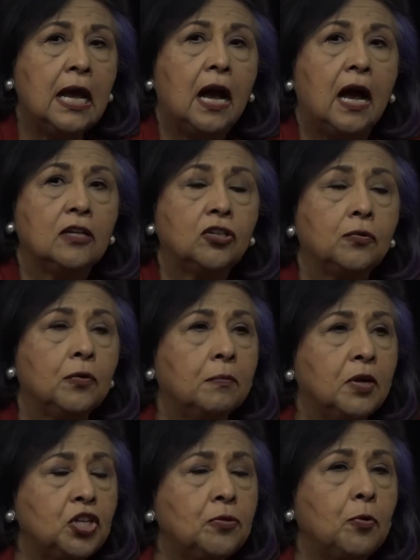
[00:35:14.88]
Uh, so we're
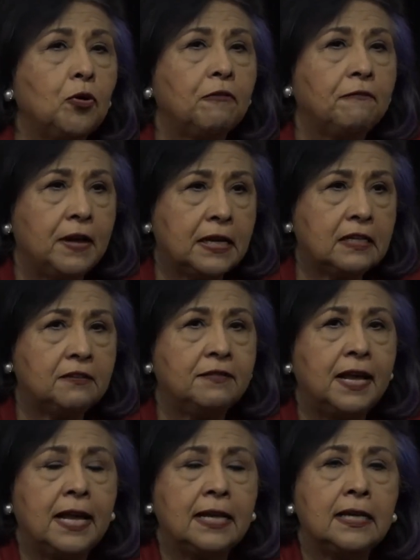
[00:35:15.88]
much more effective
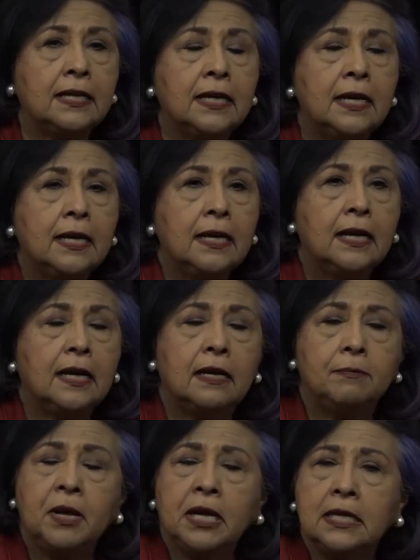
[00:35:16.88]
at it.
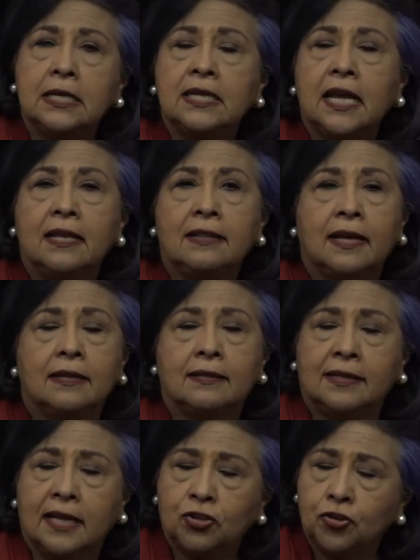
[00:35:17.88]
I'm not going to say that
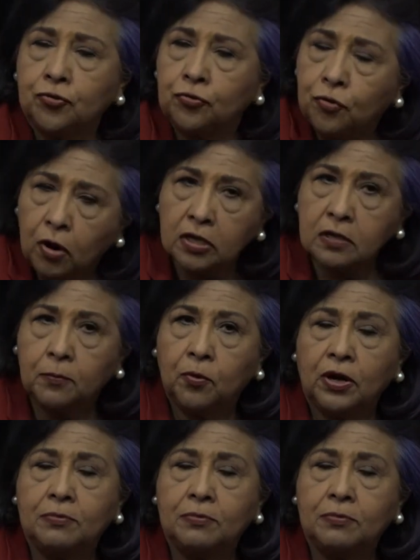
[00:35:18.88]
that's true across the board.